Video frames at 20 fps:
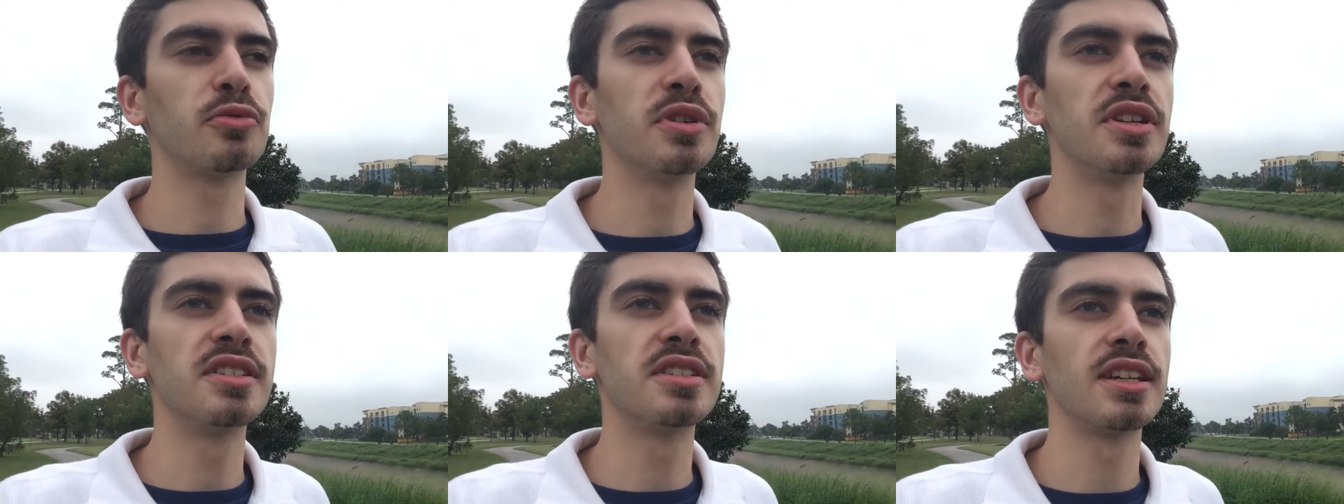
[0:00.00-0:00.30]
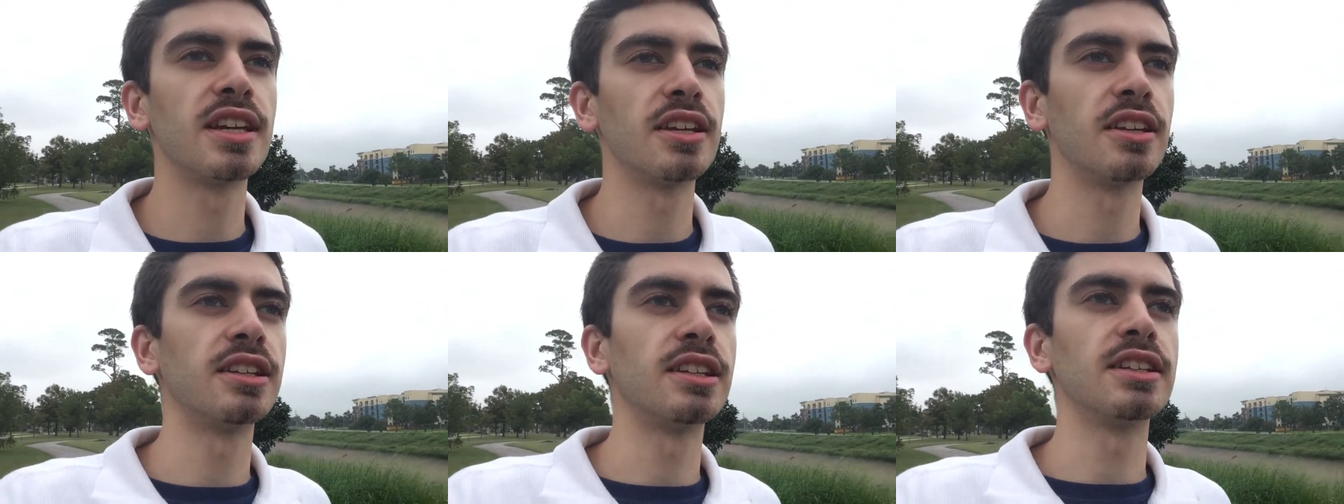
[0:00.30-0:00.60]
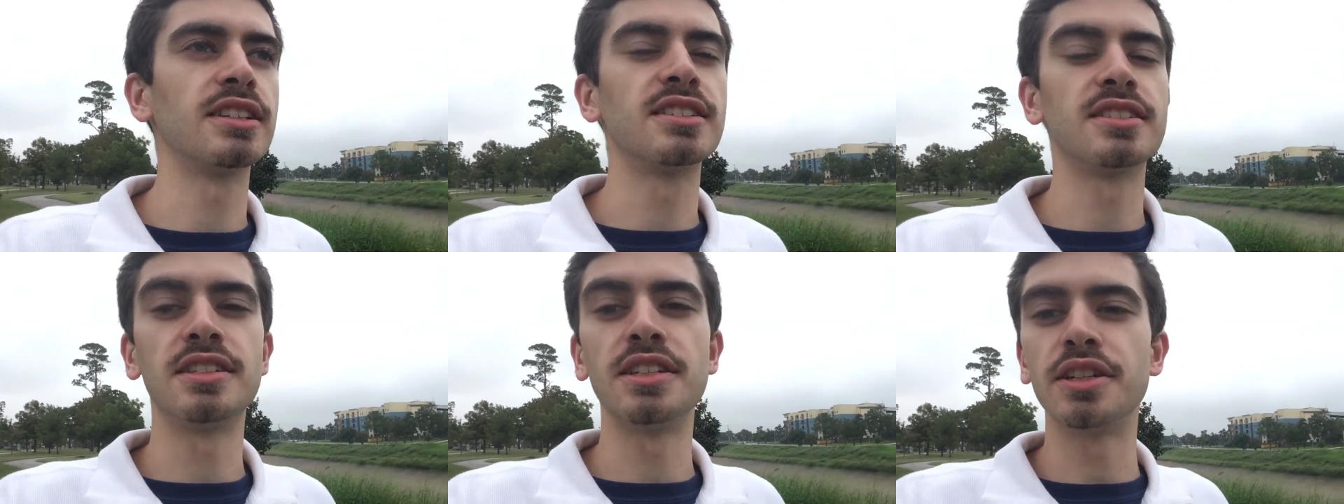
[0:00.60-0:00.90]

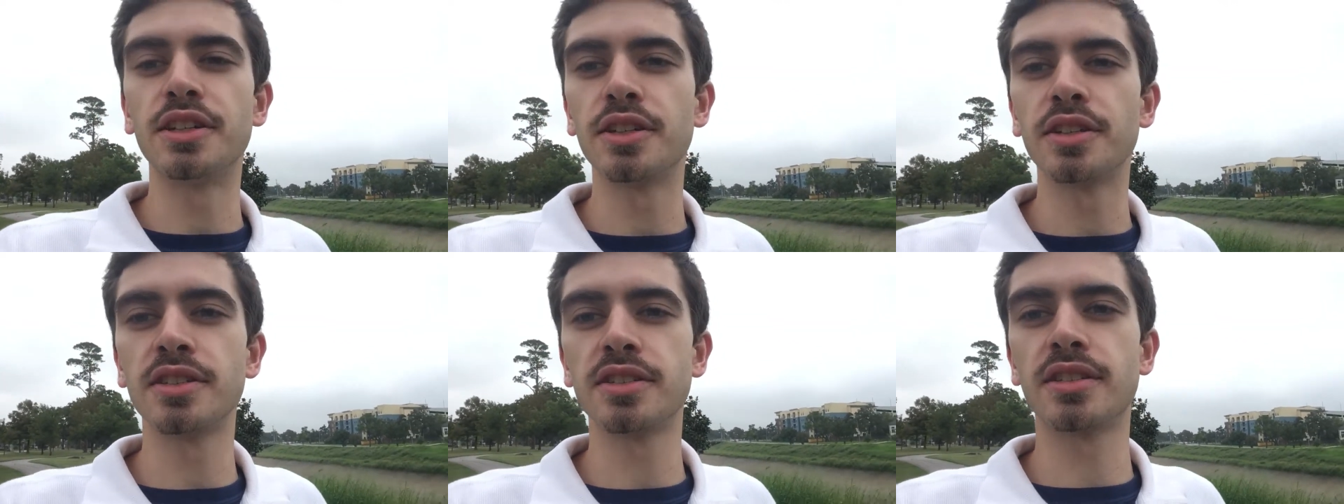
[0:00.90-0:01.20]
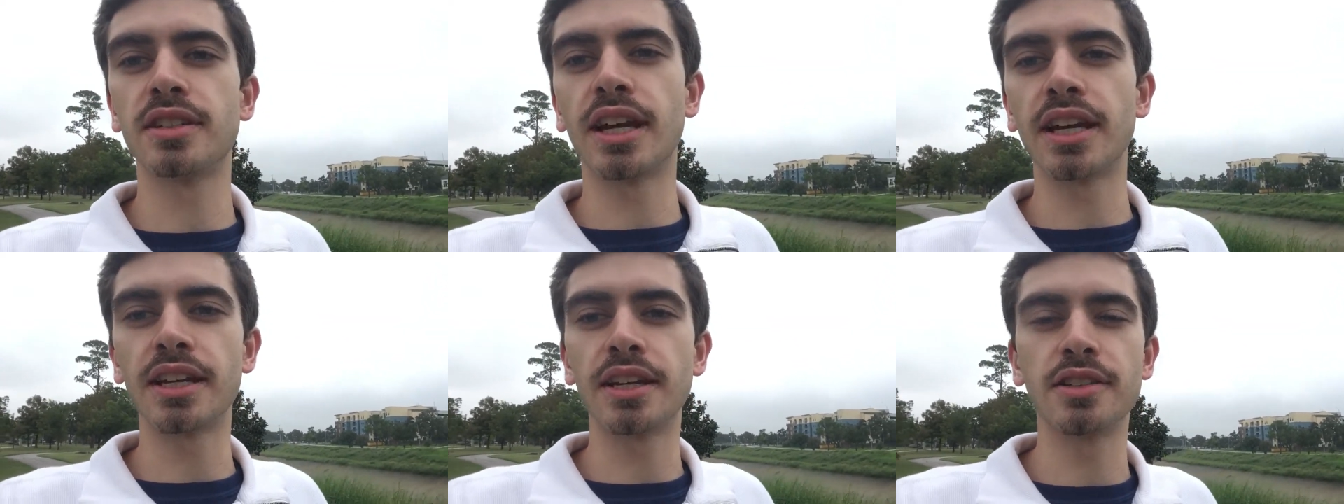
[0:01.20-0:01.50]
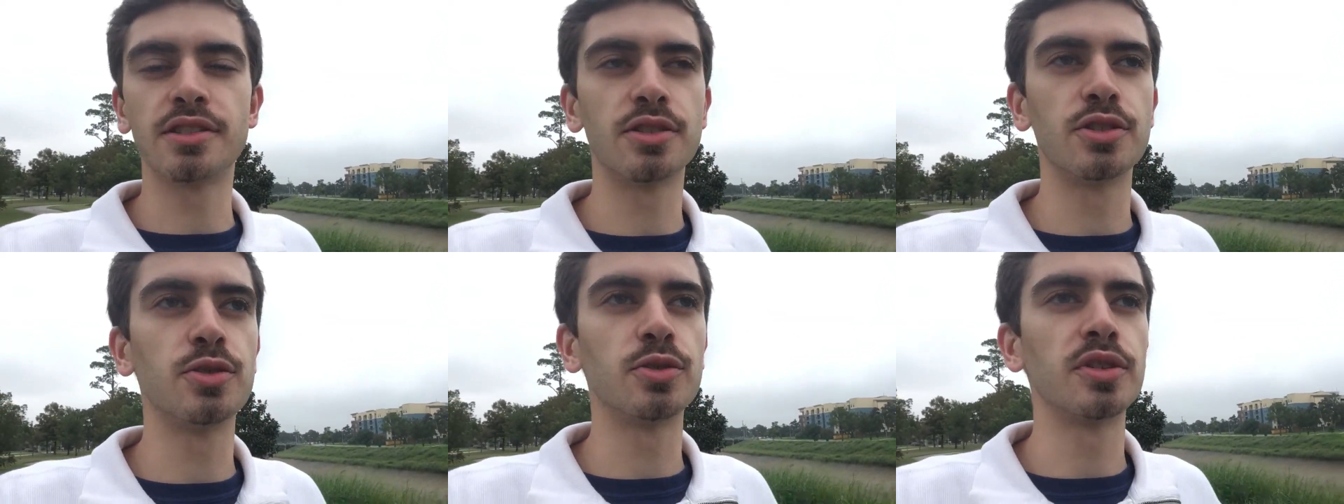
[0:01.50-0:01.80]
reselling sneakers,
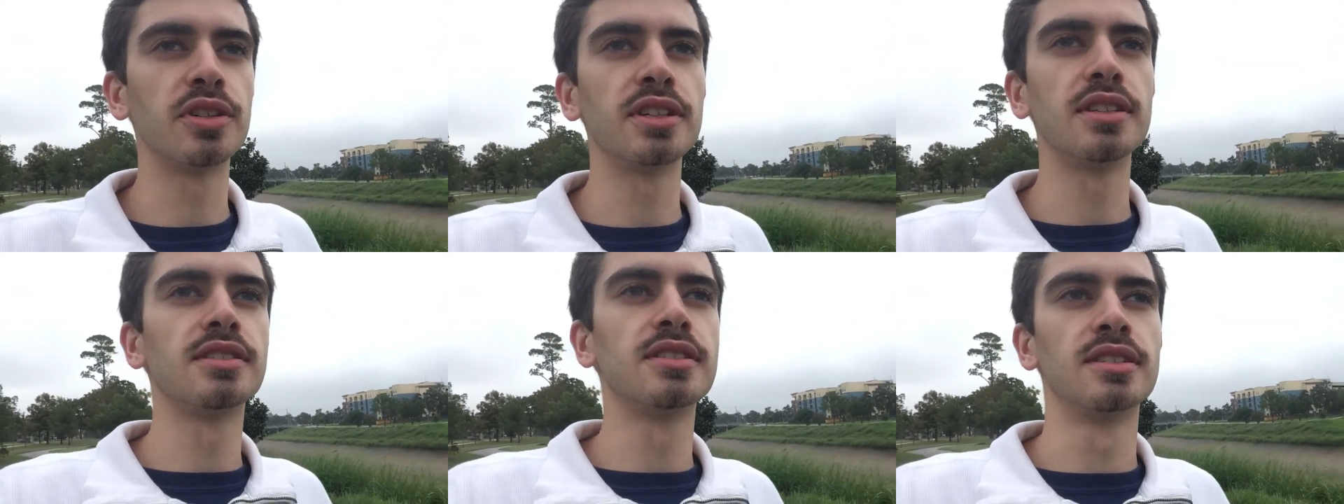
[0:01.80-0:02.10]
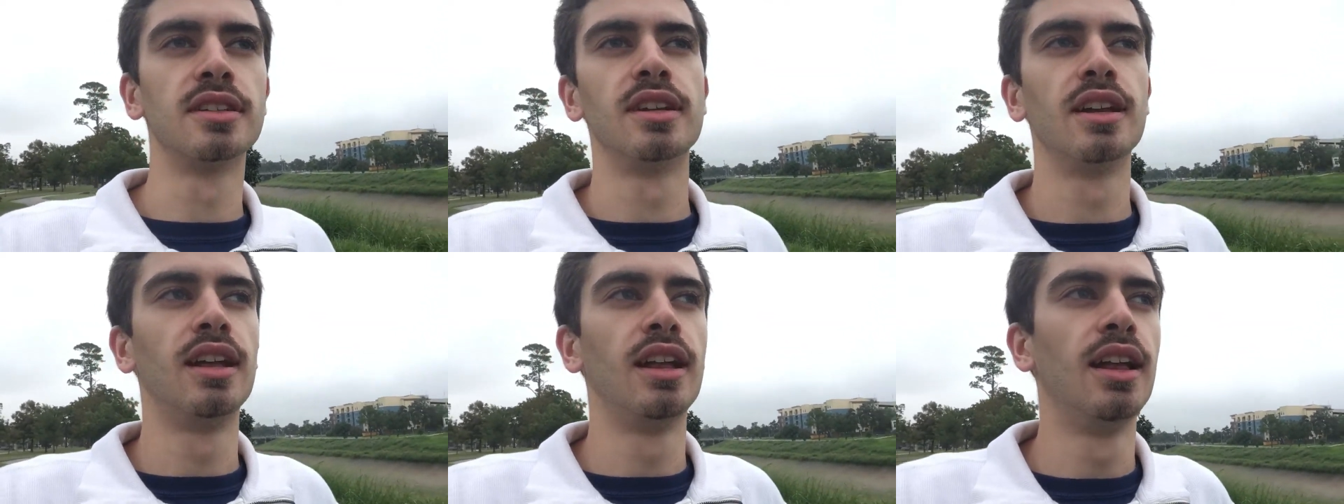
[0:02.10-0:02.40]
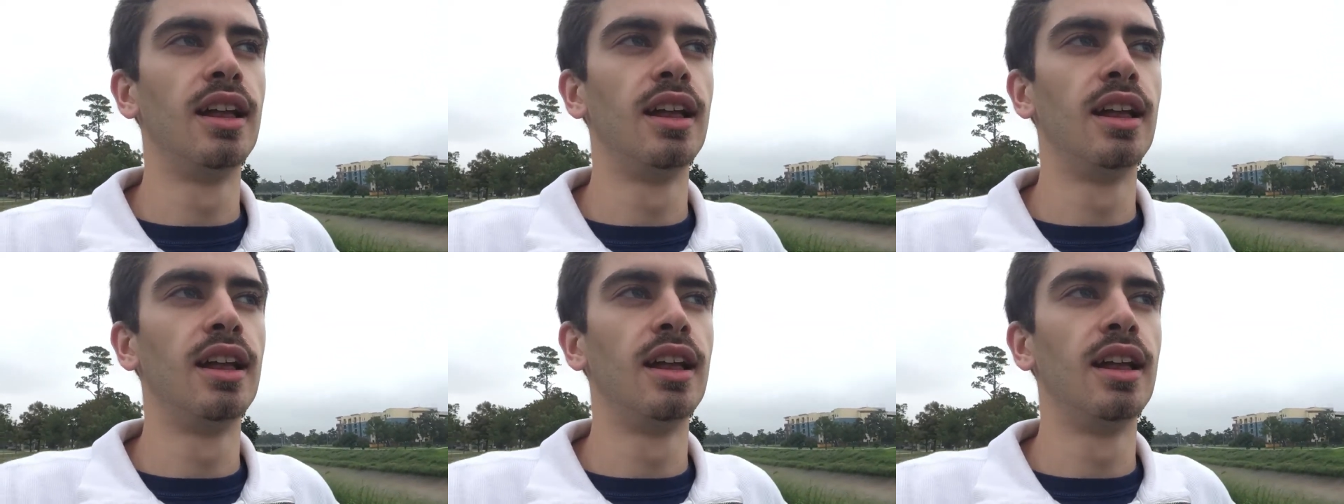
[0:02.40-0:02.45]
Nikes and Jordans.